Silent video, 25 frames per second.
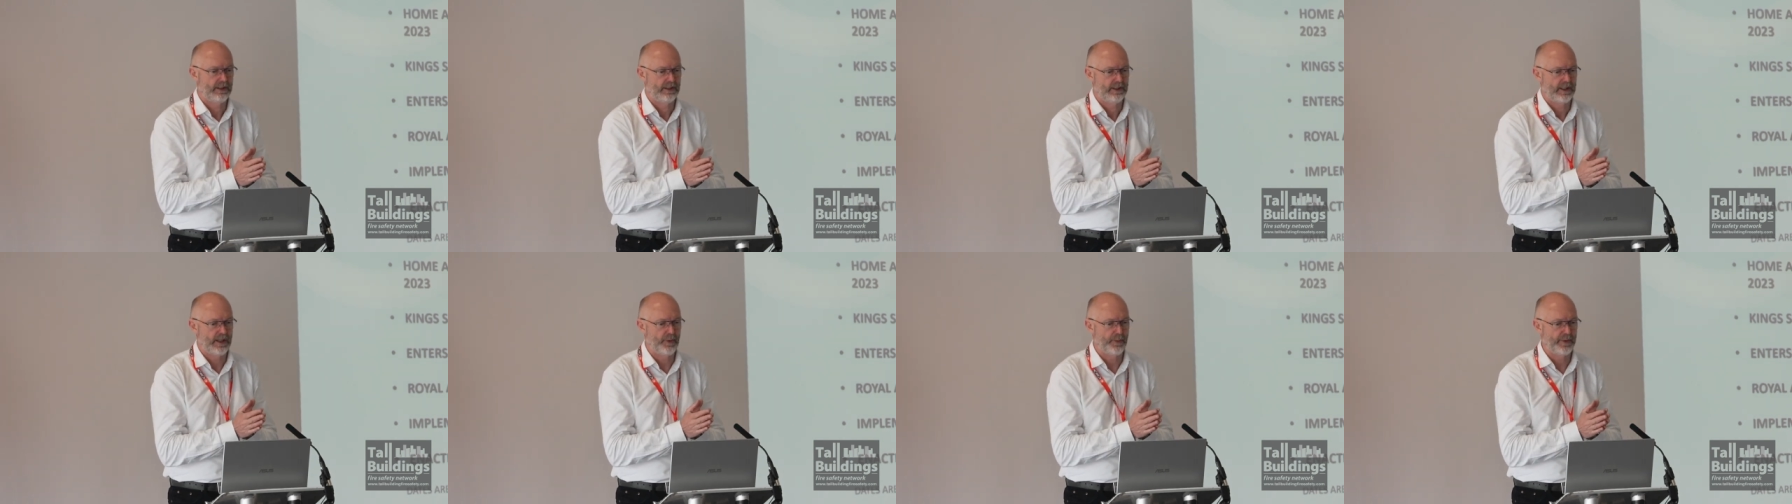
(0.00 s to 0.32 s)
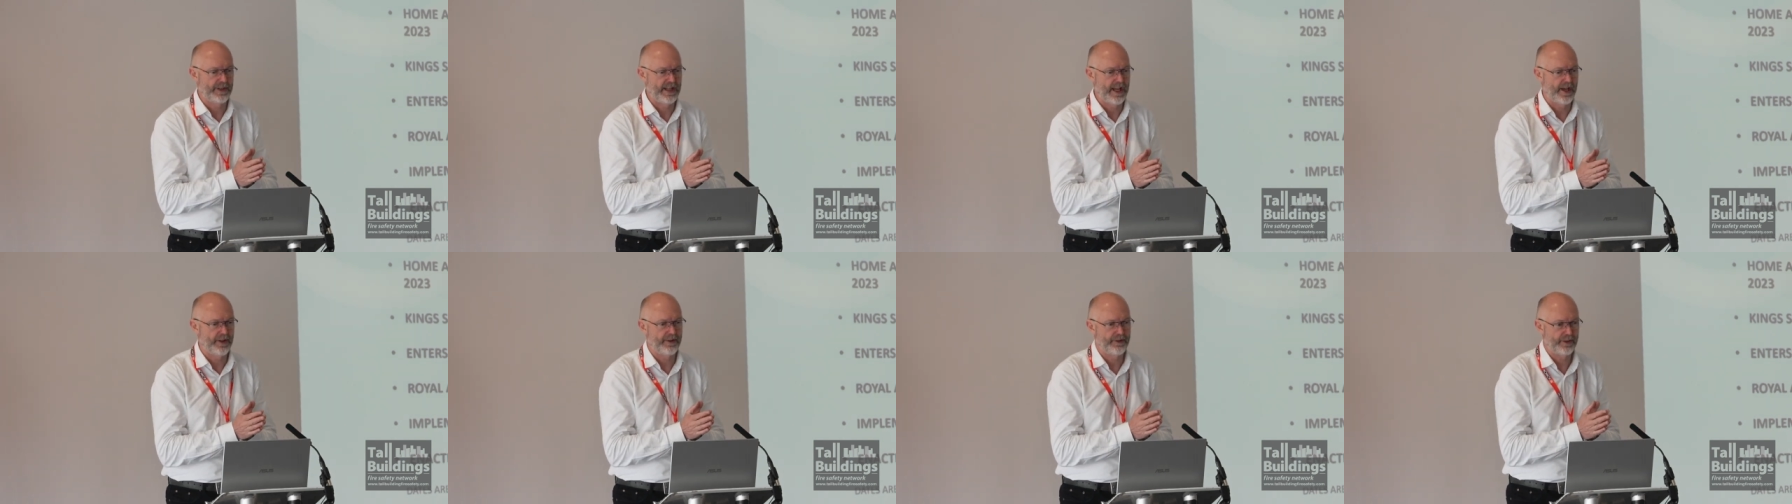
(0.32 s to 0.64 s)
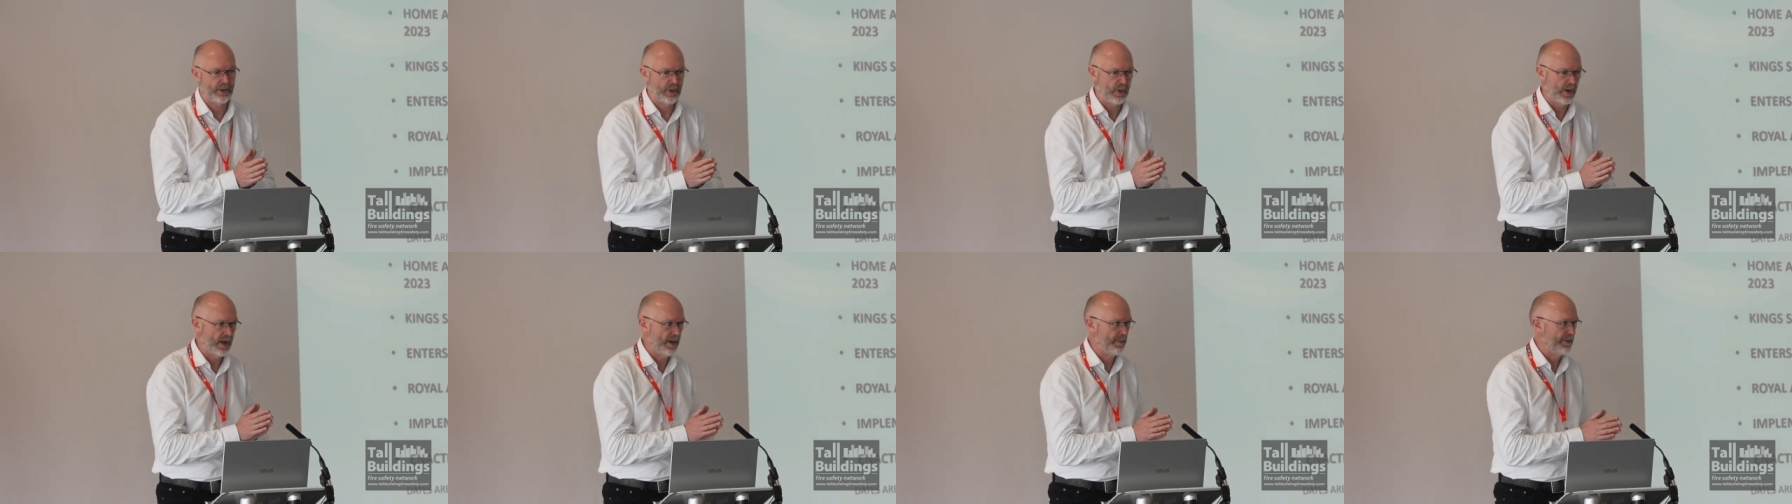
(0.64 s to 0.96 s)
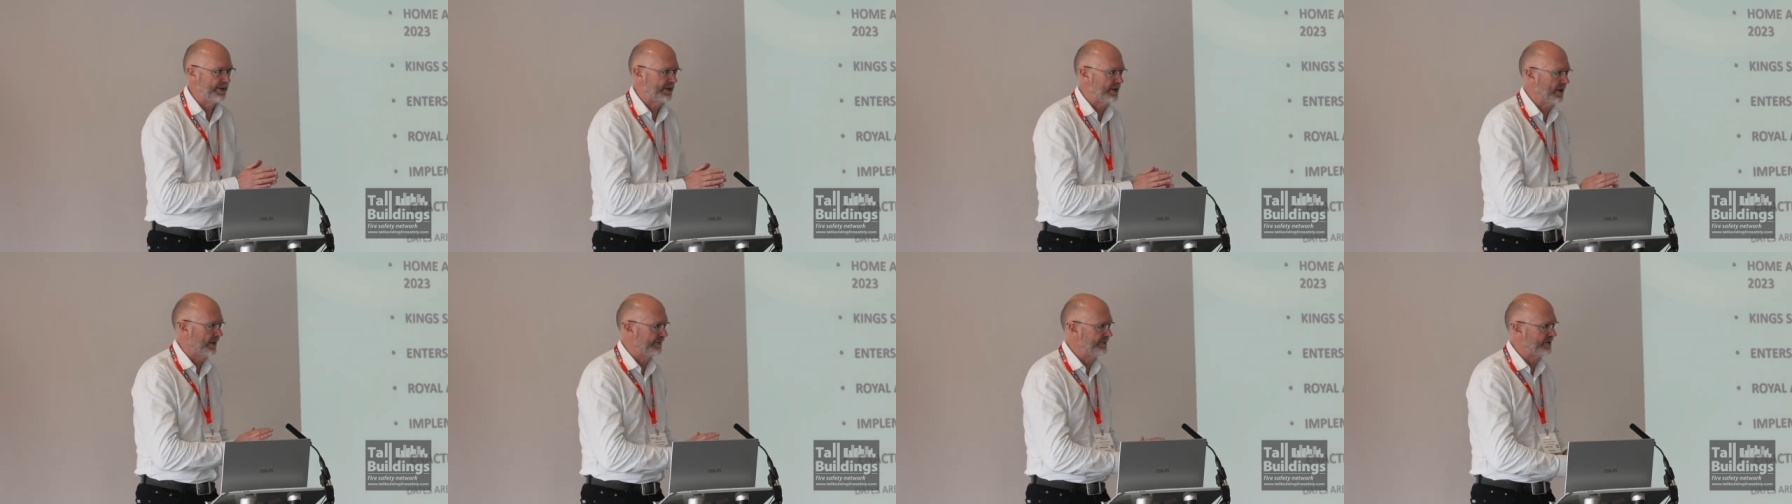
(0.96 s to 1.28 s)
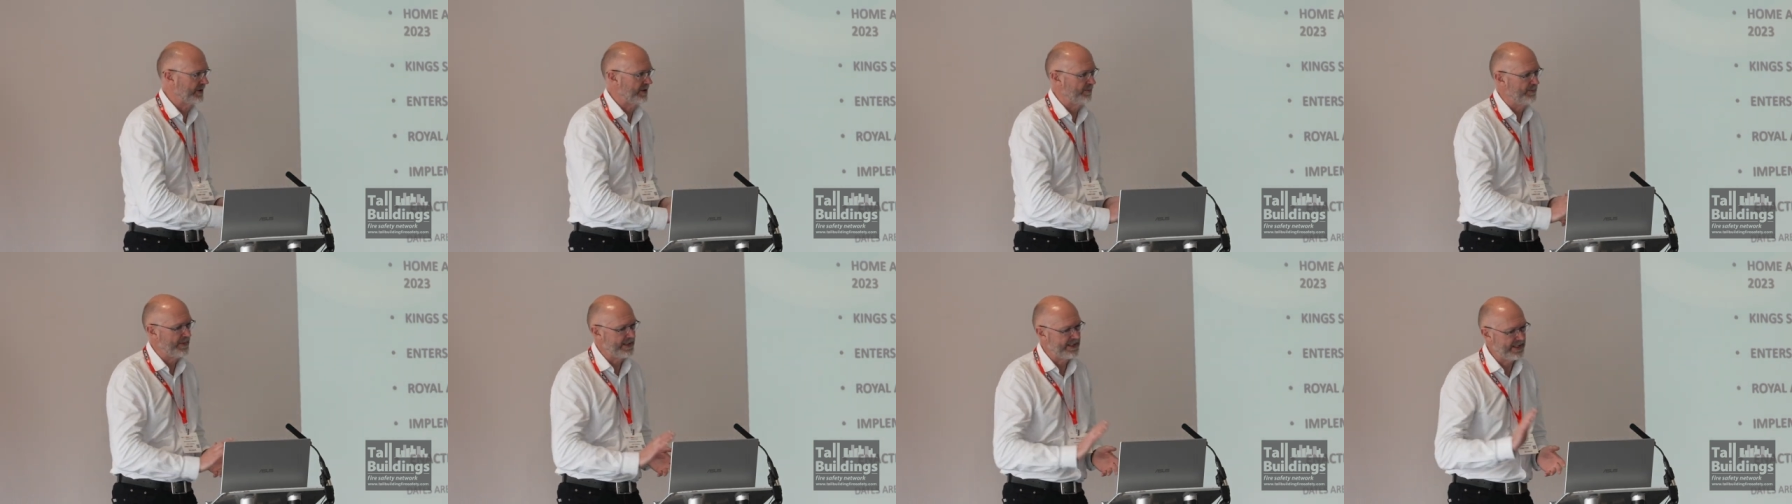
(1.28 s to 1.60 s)
and without the requirement to go off to
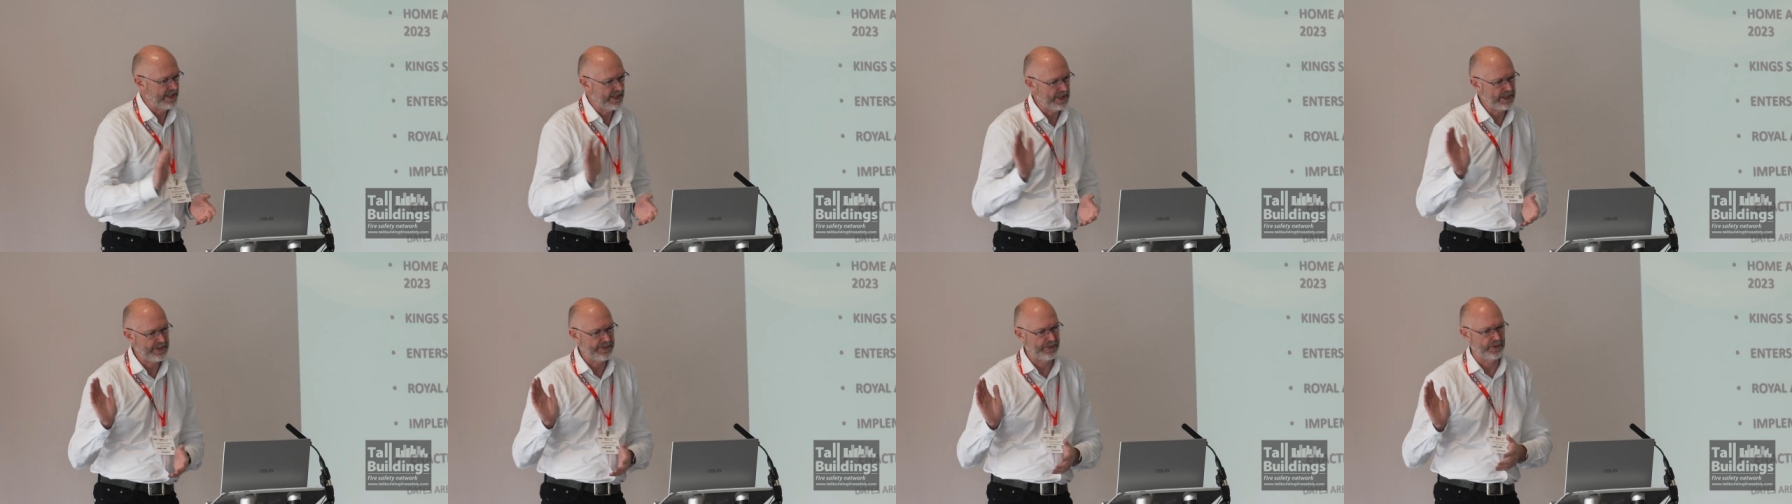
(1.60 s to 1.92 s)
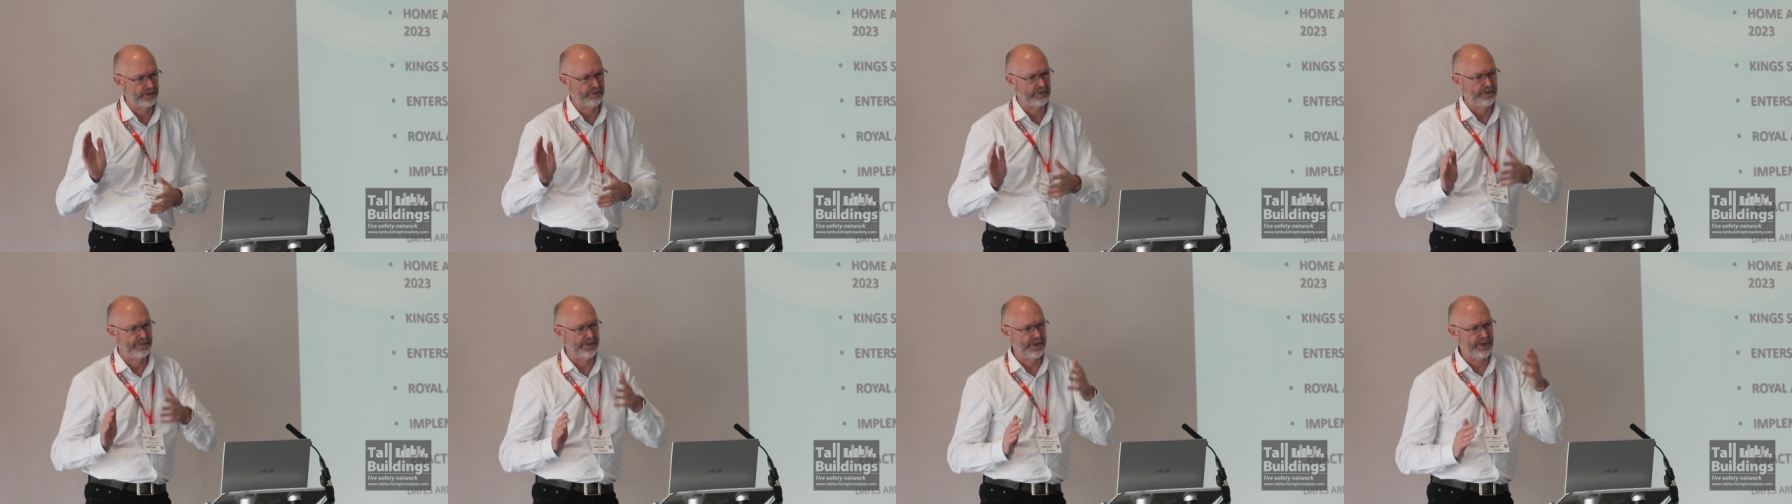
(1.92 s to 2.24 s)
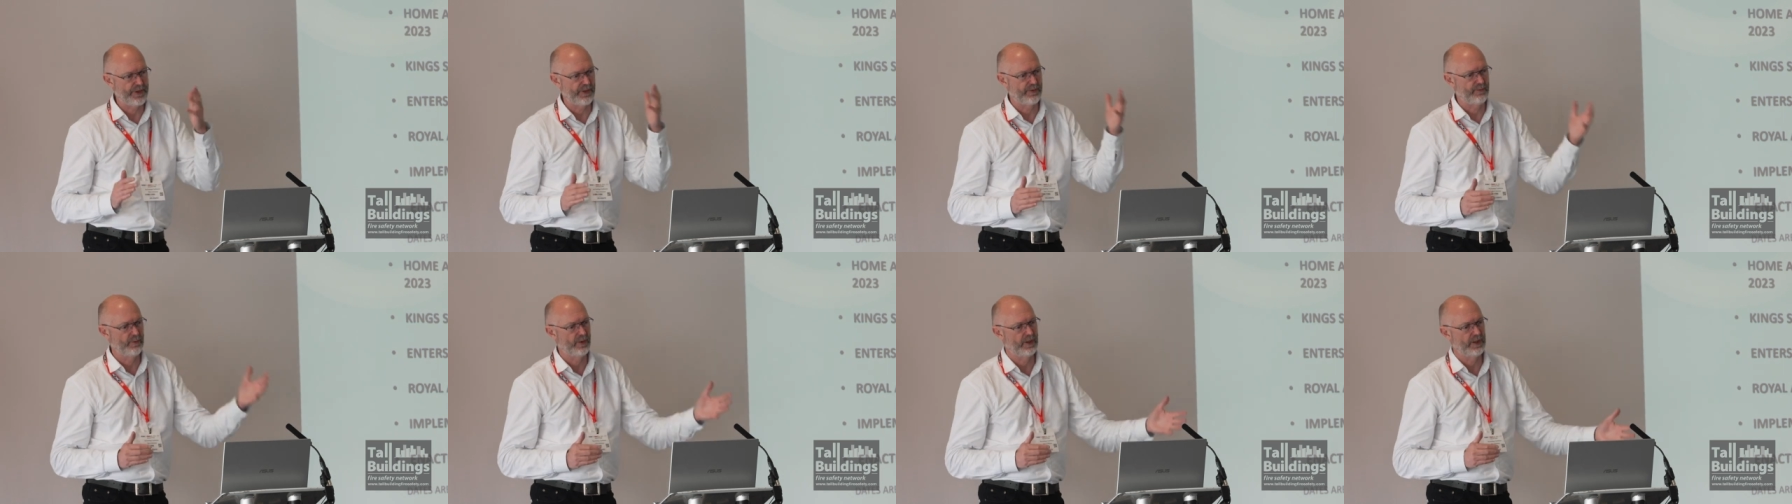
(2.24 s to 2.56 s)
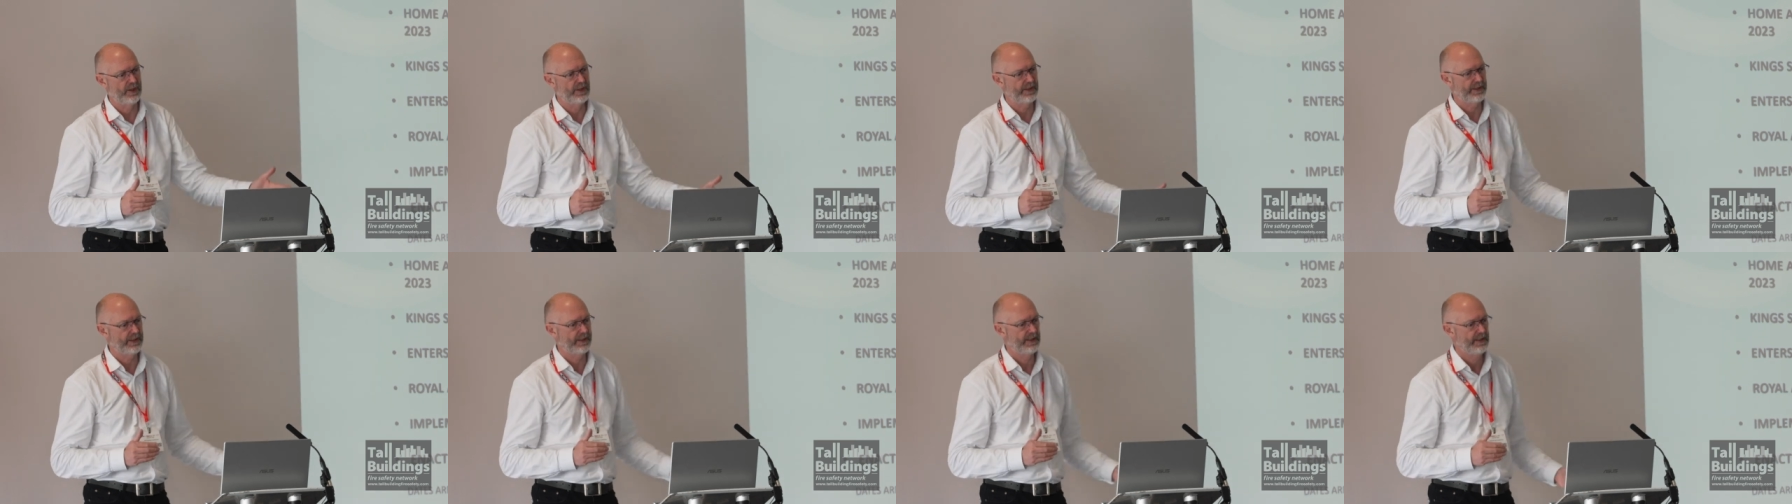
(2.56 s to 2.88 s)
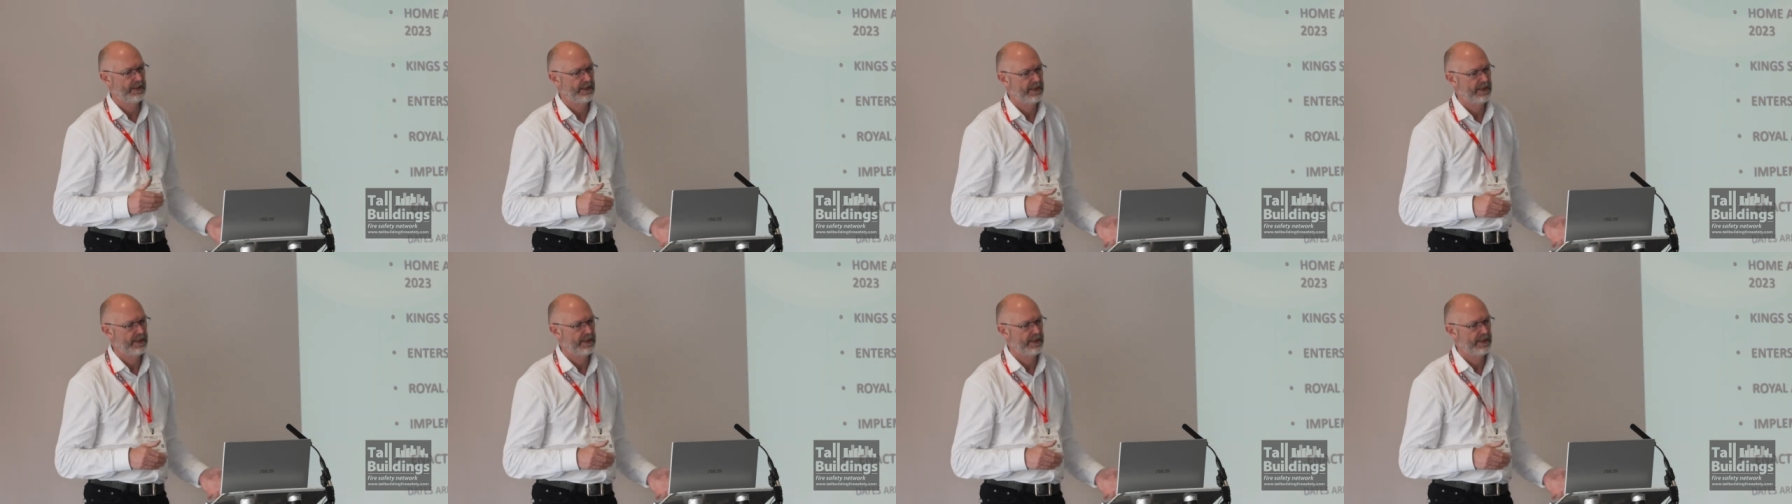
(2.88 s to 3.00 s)
committees for revision work,